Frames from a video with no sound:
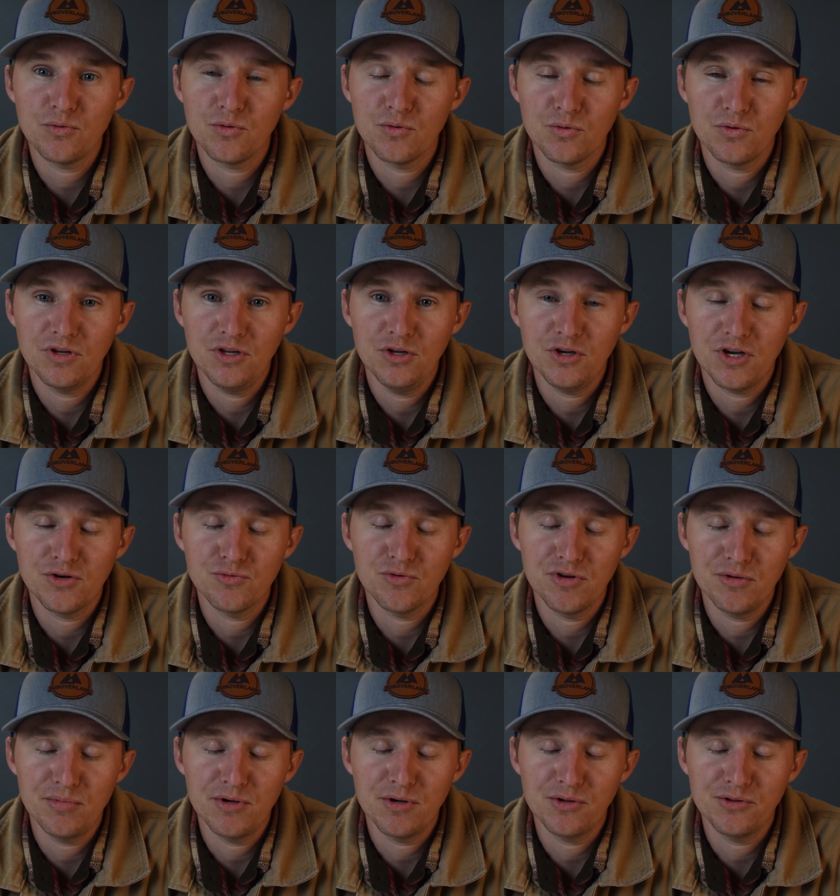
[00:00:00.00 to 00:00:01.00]
where you can
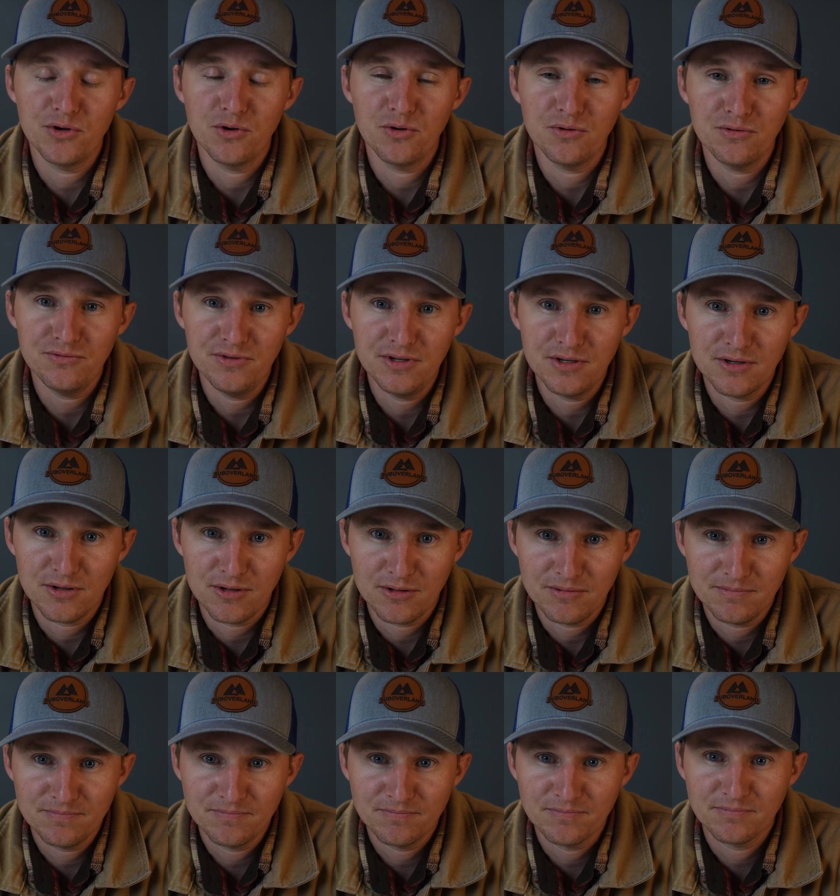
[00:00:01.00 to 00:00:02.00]
rebuild the whole vehicle.